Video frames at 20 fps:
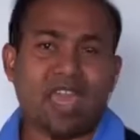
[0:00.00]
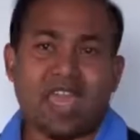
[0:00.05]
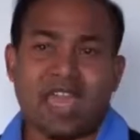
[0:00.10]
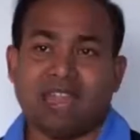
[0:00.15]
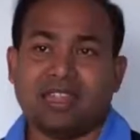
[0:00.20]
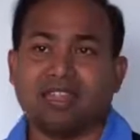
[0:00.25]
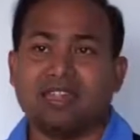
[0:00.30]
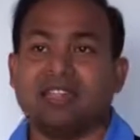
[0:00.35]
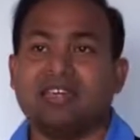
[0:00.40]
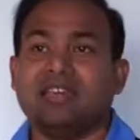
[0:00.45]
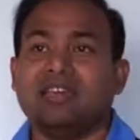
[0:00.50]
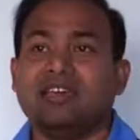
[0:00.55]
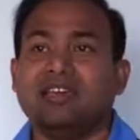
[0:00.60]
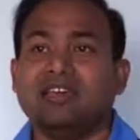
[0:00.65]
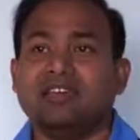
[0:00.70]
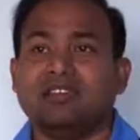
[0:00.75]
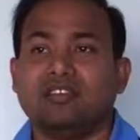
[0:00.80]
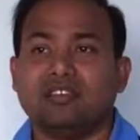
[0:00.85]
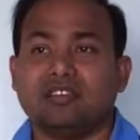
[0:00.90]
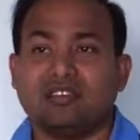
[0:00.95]
and
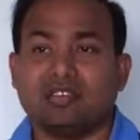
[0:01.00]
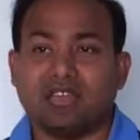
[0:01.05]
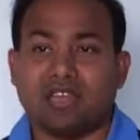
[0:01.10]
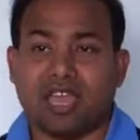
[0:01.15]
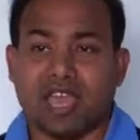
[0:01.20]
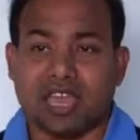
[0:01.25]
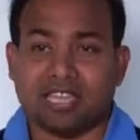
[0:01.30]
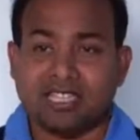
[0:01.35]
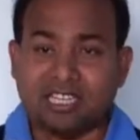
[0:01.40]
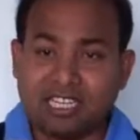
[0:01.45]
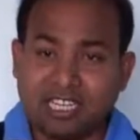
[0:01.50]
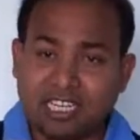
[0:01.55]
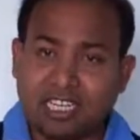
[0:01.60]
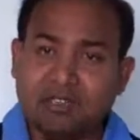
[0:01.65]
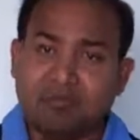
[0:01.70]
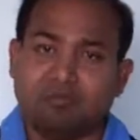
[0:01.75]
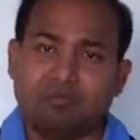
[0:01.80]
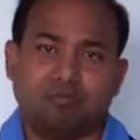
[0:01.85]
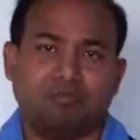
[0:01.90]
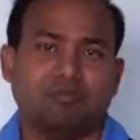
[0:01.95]
there as a
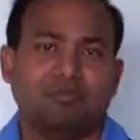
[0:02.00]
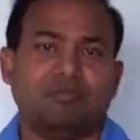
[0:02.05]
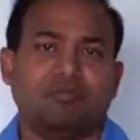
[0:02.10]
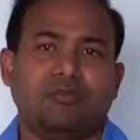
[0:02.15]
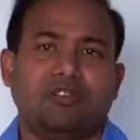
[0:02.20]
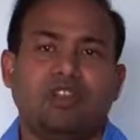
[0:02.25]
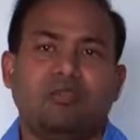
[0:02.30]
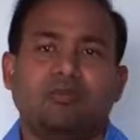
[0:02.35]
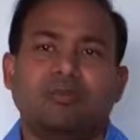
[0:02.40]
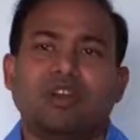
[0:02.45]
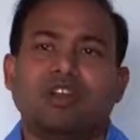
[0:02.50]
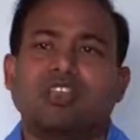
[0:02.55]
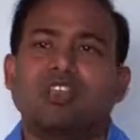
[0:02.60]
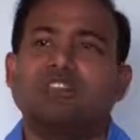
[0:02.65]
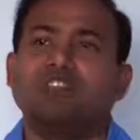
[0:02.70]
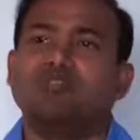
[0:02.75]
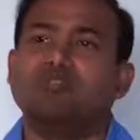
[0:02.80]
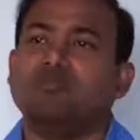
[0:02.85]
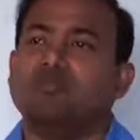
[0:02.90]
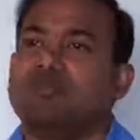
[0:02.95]
team they're
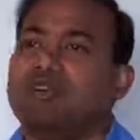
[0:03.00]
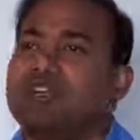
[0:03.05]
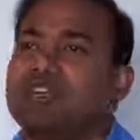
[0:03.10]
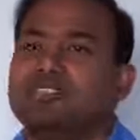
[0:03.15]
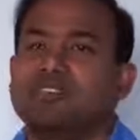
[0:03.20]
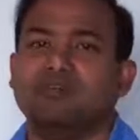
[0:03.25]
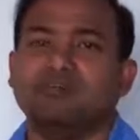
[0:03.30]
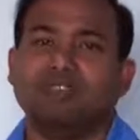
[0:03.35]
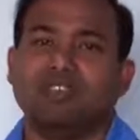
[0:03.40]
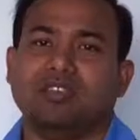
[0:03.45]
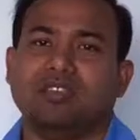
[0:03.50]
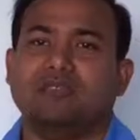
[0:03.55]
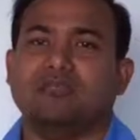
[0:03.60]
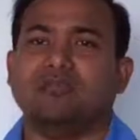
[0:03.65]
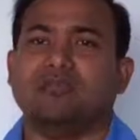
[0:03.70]
working to build something,